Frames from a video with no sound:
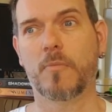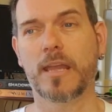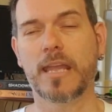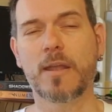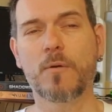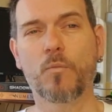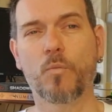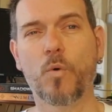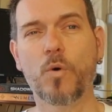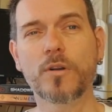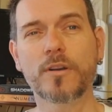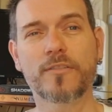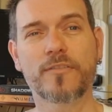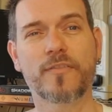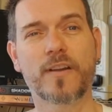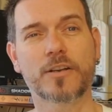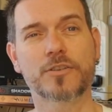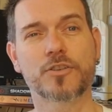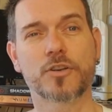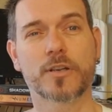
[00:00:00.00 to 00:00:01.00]
It won't
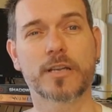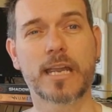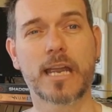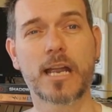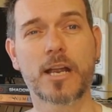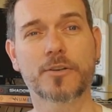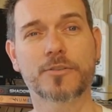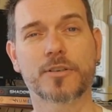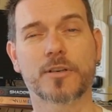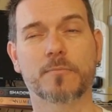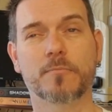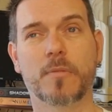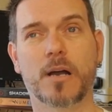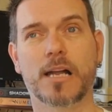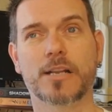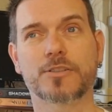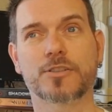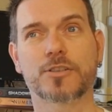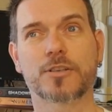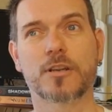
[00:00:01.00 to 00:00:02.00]
affect your character
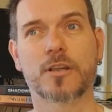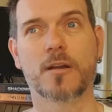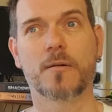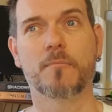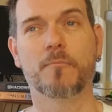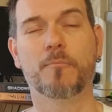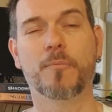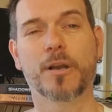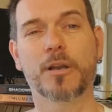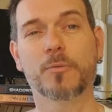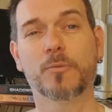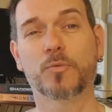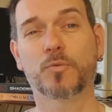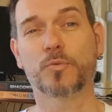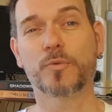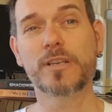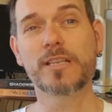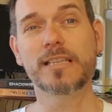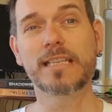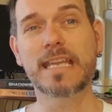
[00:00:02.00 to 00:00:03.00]
much, but it will
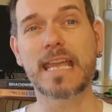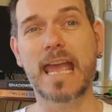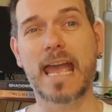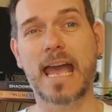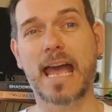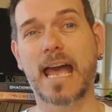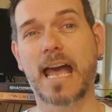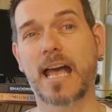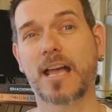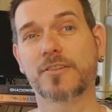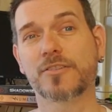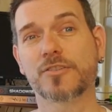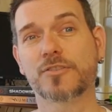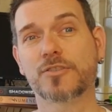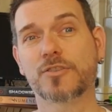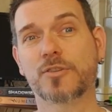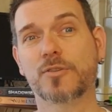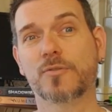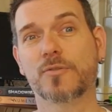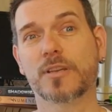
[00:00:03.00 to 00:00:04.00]
really add
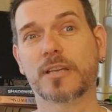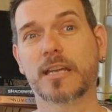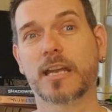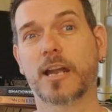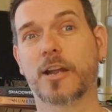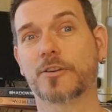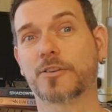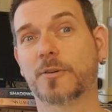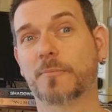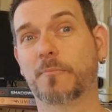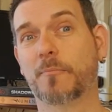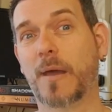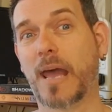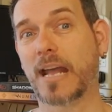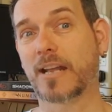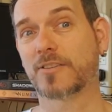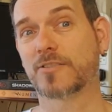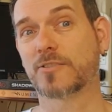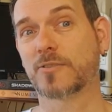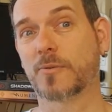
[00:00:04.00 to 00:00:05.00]
to the character
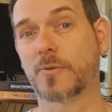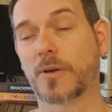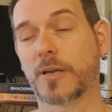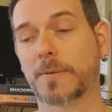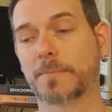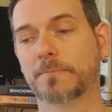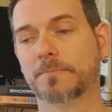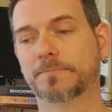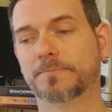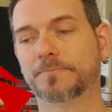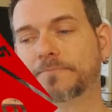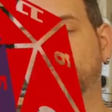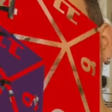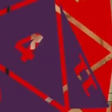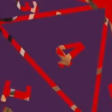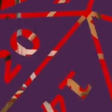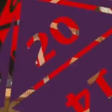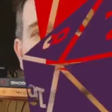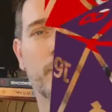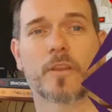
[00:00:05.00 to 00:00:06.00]
backstory.
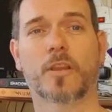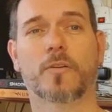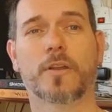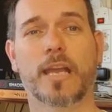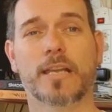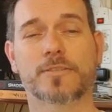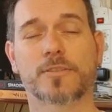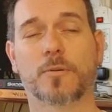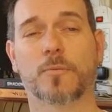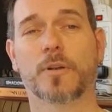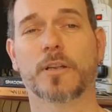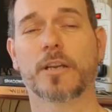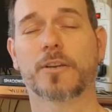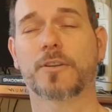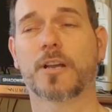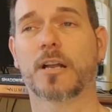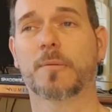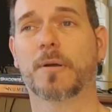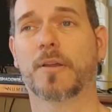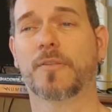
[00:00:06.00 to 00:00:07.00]
Okay, so we're going
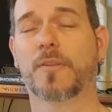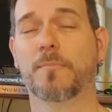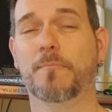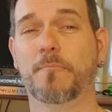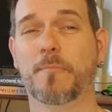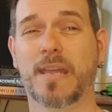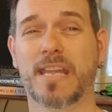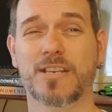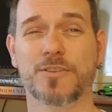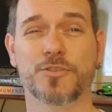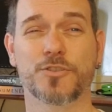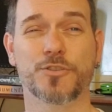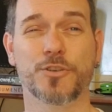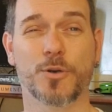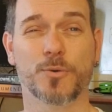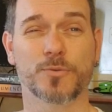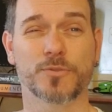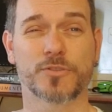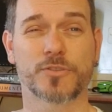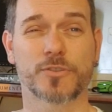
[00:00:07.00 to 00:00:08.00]
to talk about the mage
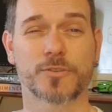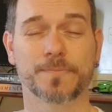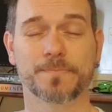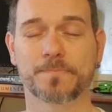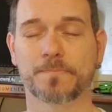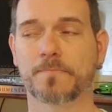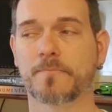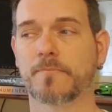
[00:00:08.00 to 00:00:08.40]
don'ts.